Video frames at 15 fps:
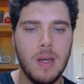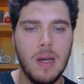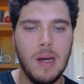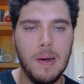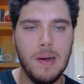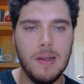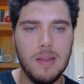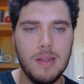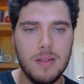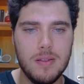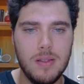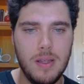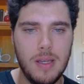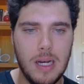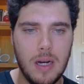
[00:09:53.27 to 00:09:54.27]
let's
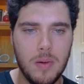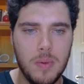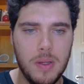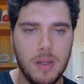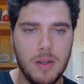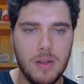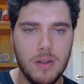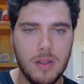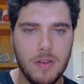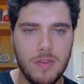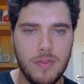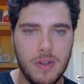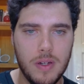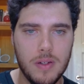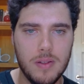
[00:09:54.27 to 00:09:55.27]
see how we can
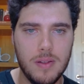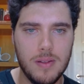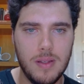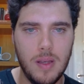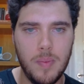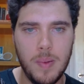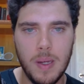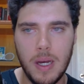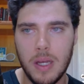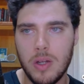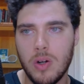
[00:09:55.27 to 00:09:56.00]
configure this API